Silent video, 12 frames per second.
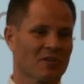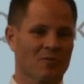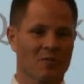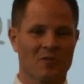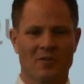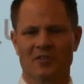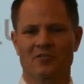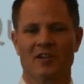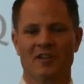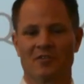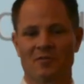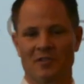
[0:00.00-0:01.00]
we're, we're going to
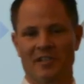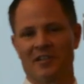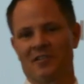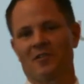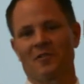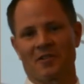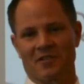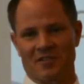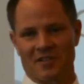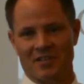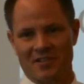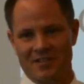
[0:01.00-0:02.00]
try to do lean in our
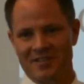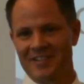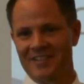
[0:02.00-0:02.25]
organization?